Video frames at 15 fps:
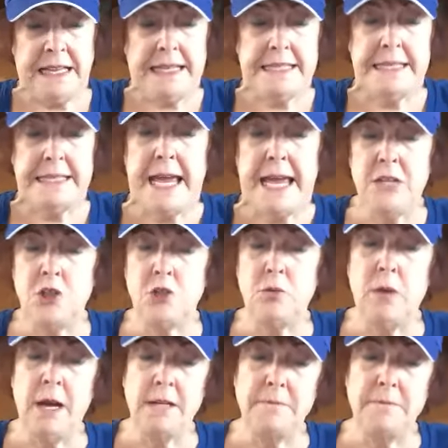Dad
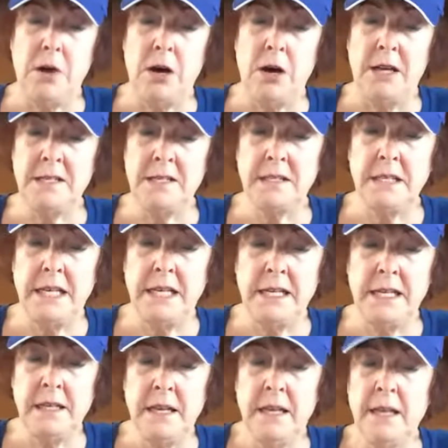shrugged modestly,
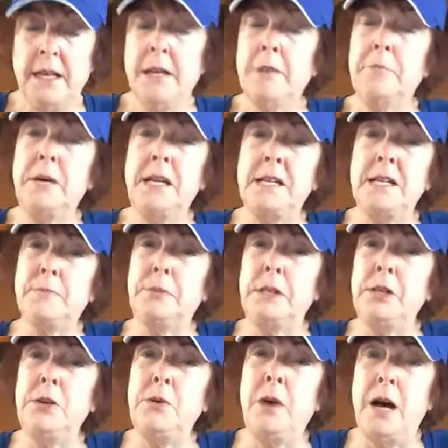but his
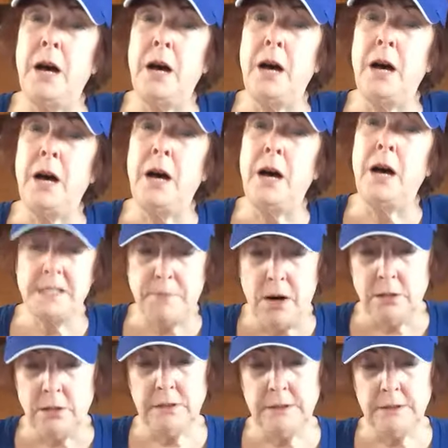blue eyes
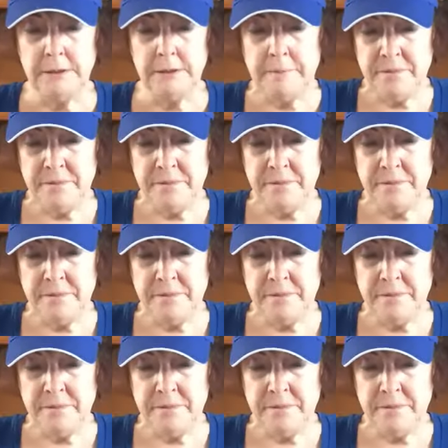sparkled